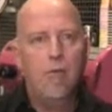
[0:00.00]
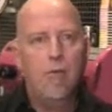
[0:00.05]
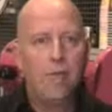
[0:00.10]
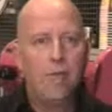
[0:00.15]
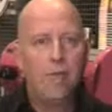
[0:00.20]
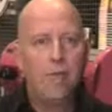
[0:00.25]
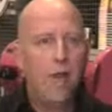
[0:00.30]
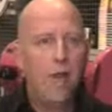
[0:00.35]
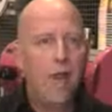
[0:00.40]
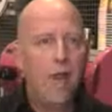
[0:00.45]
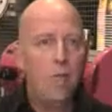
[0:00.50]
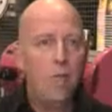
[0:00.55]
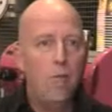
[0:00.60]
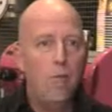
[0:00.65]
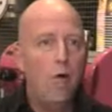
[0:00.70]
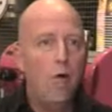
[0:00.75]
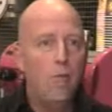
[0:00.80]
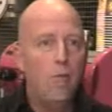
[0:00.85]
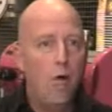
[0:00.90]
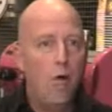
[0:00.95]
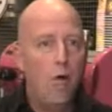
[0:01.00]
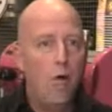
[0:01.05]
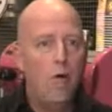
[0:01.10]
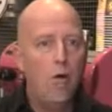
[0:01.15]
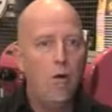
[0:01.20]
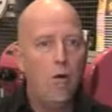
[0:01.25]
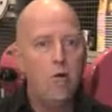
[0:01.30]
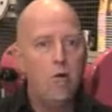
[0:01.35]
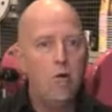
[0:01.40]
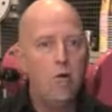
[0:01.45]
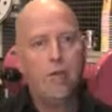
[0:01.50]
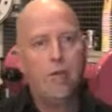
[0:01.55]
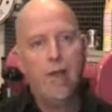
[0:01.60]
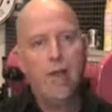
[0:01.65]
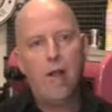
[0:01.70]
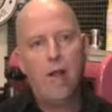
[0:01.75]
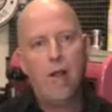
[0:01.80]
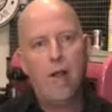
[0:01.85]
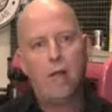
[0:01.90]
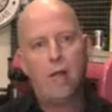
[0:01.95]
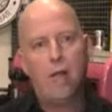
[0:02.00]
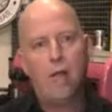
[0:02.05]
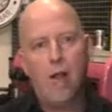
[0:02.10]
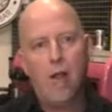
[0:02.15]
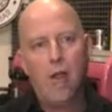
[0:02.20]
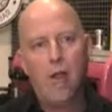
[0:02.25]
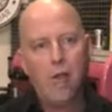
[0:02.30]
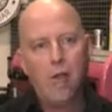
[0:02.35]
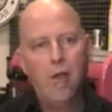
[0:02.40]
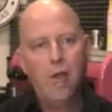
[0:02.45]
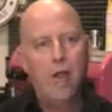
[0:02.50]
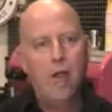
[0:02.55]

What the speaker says: explain what wrong sounds like.